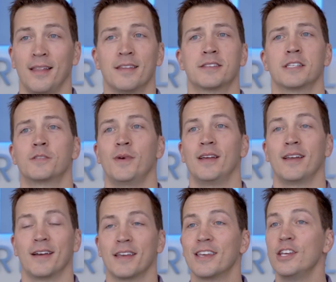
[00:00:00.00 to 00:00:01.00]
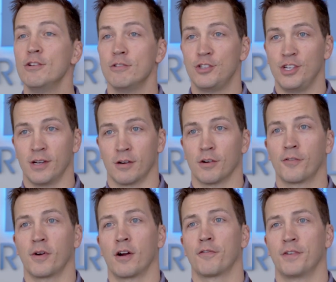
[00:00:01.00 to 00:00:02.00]
This has been a huge year
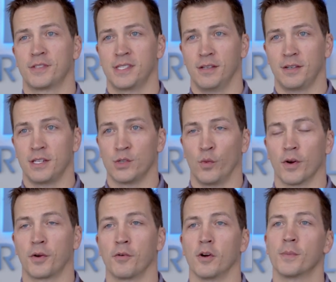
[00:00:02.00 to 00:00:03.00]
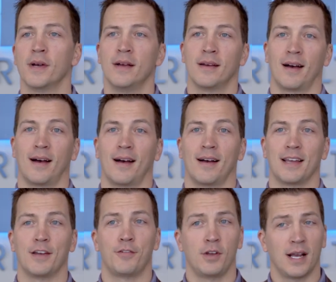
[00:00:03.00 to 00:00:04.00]
for our facilities work group.
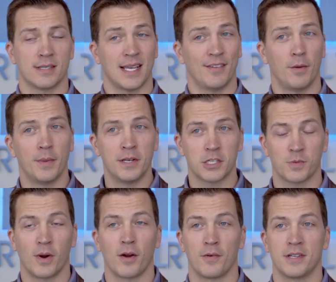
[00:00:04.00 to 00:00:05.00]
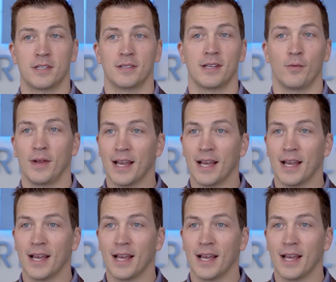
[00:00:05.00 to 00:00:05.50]
If you guys haven't been to SPAAR recently, we